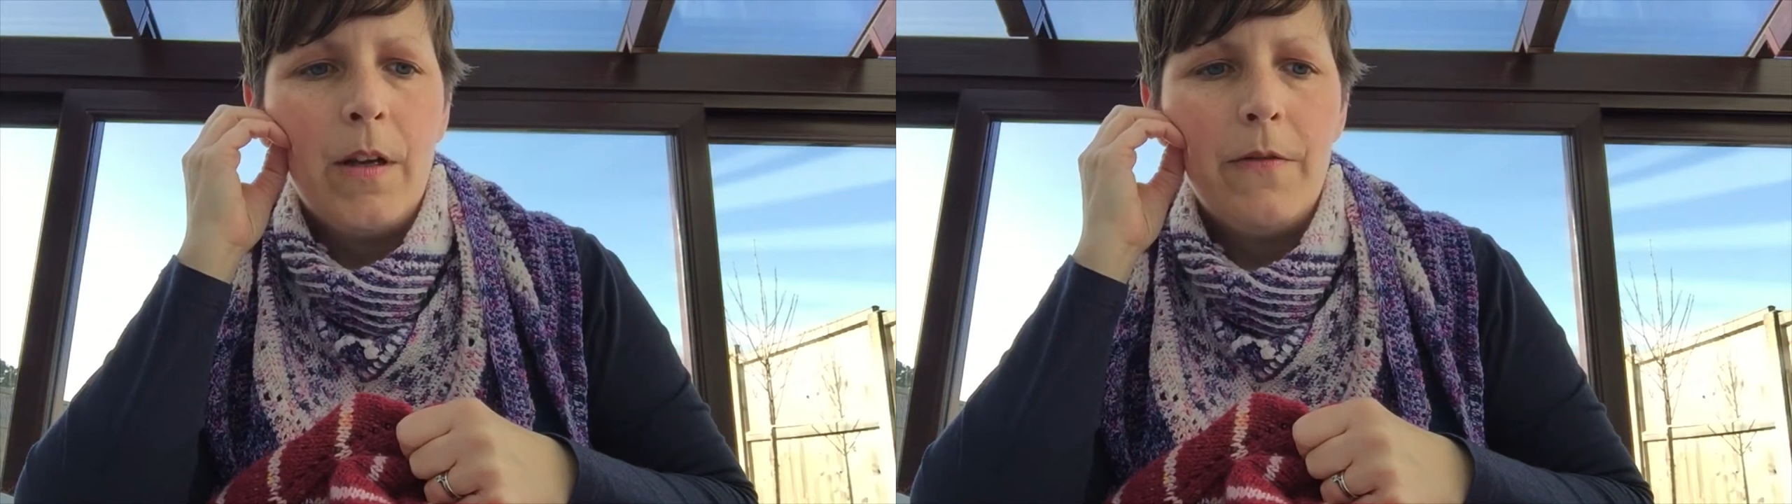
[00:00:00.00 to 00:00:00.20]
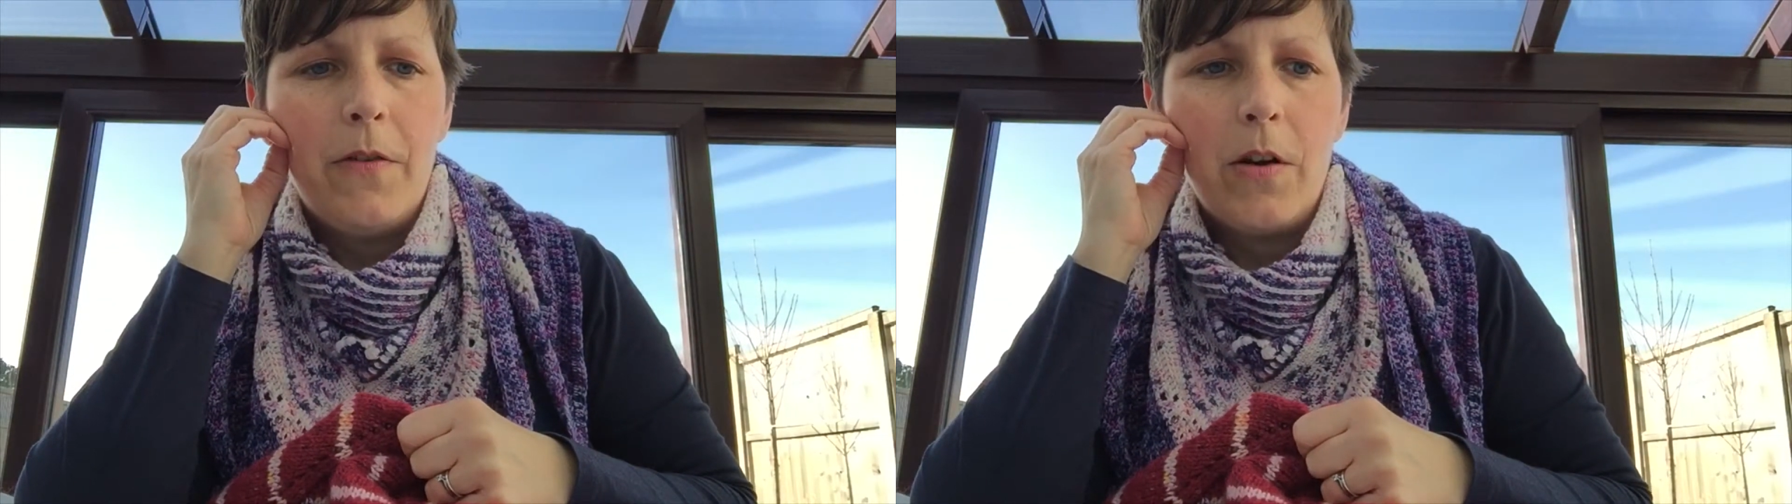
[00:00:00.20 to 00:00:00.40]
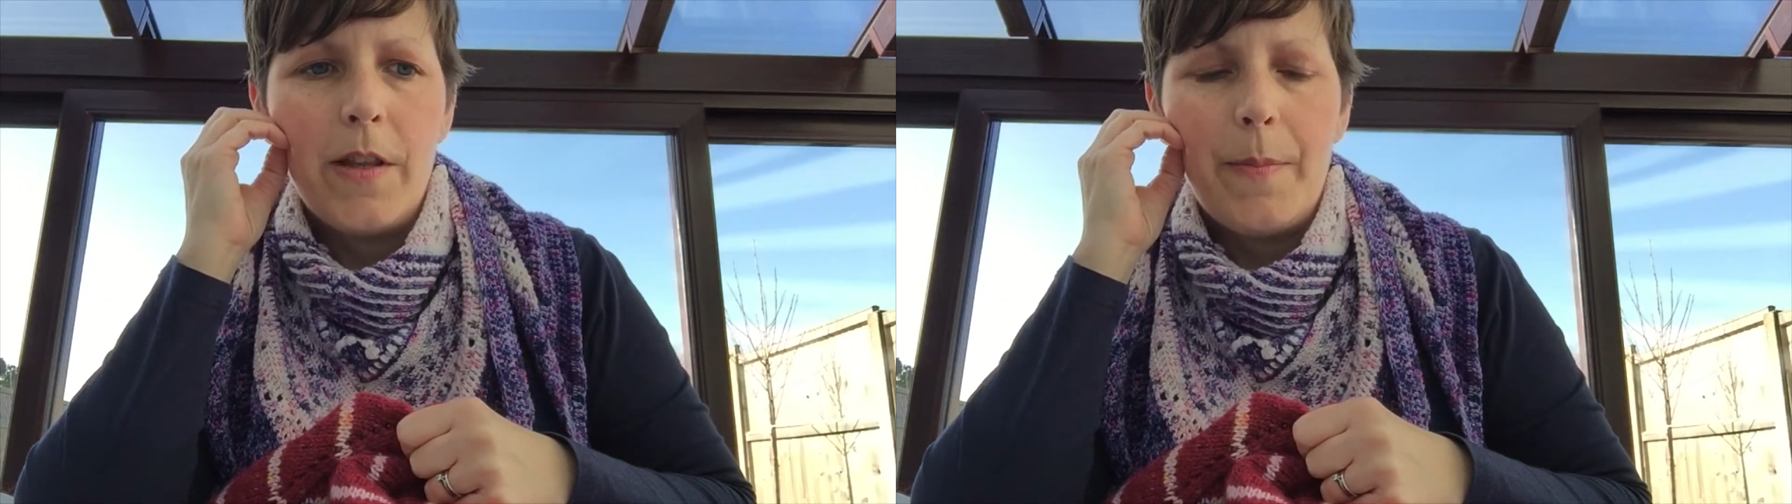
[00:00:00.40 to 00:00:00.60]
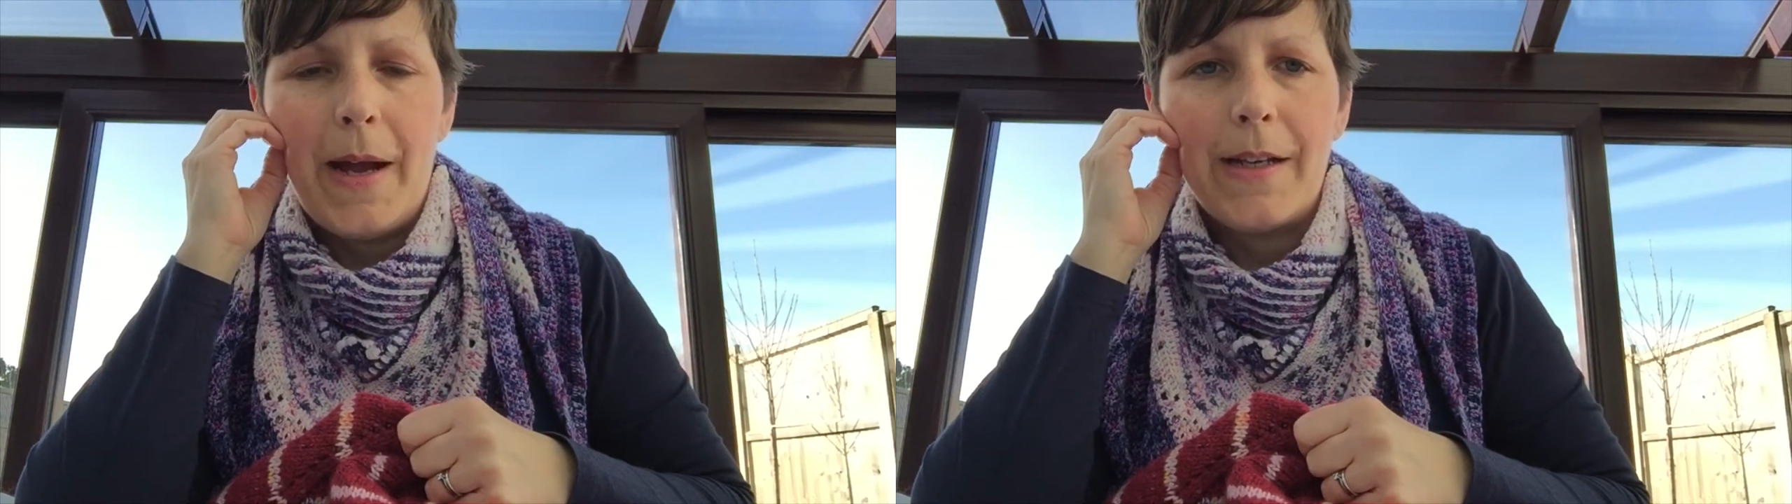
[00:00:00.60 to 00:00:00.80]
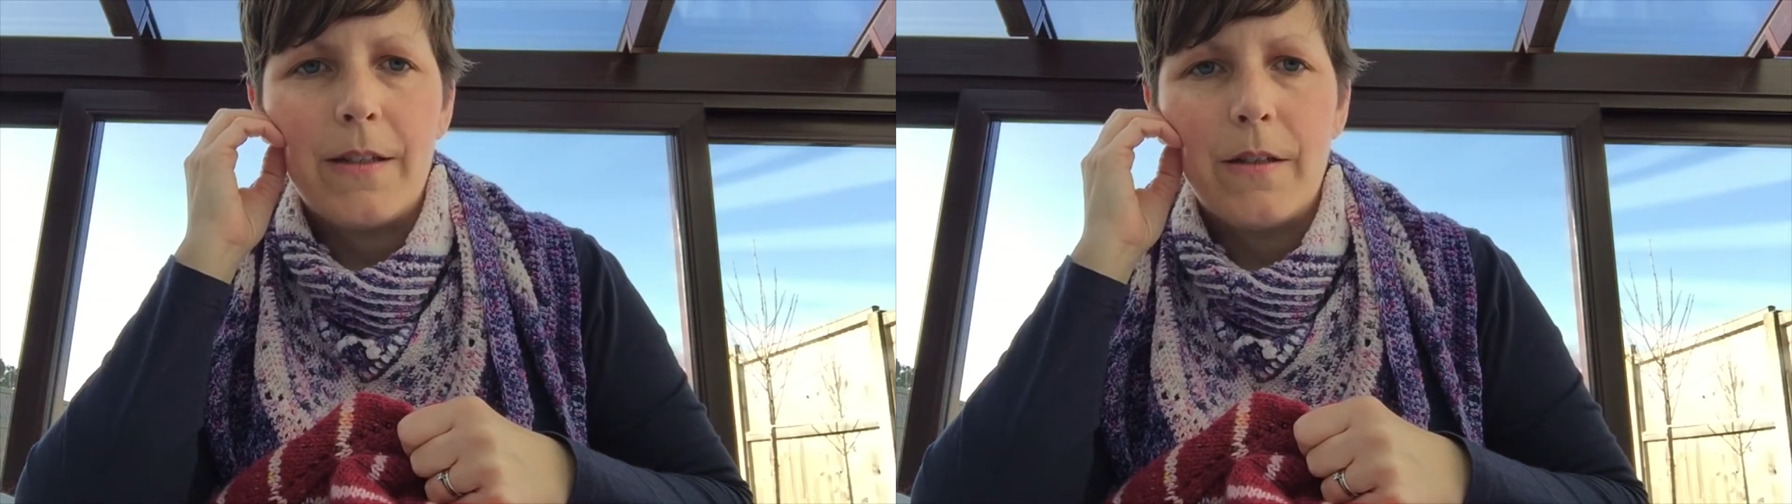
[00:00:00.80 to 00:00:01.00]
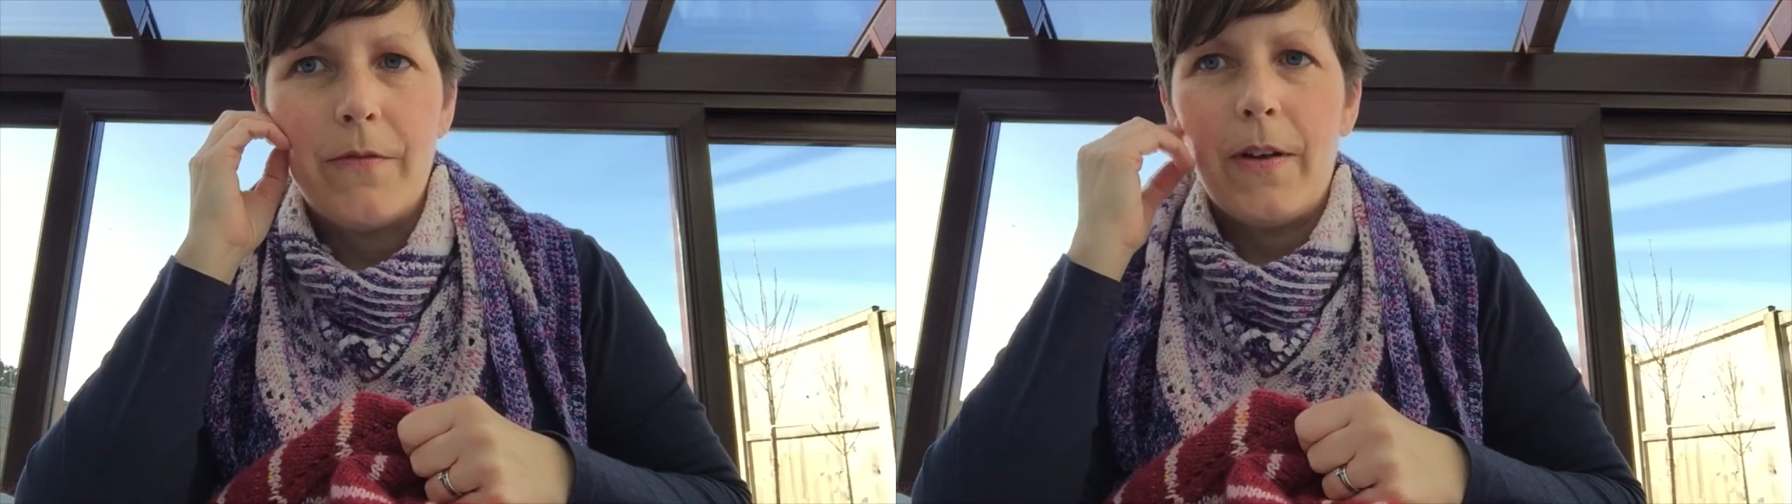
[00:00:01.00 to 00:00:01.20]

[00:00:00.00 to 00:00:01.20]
follow the pattern for